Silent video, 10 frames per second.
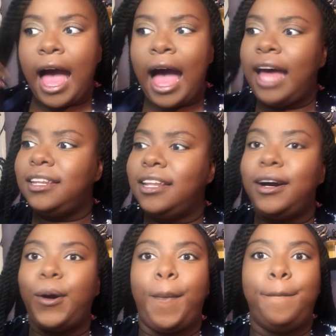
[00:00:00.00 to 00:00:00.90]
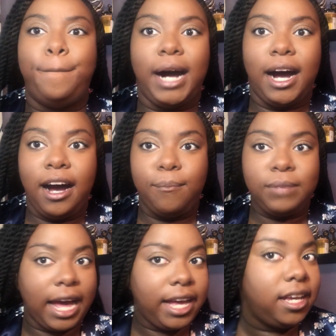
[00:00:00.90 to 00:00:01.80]
I look bomb,
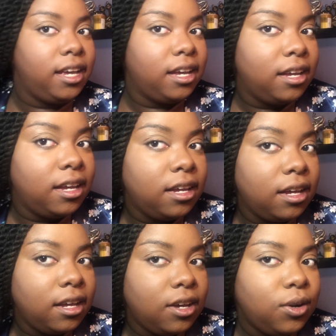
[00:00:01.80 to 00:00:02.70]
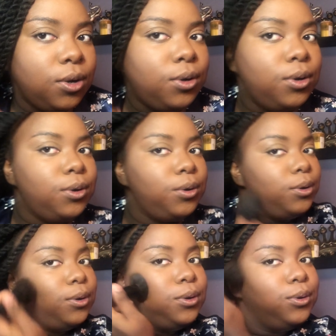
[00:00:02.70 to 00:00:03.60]
like,
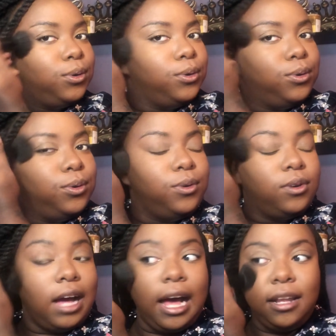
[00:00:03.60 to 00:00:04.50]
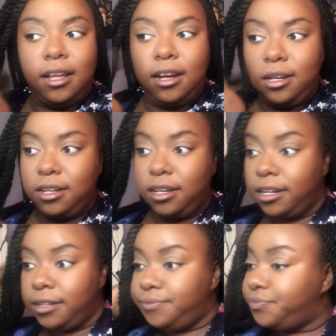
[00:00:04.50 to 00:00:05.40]
ooh, I look
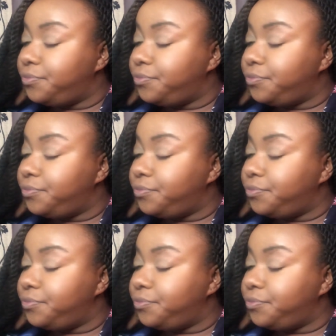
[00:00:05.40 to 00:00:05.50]
good.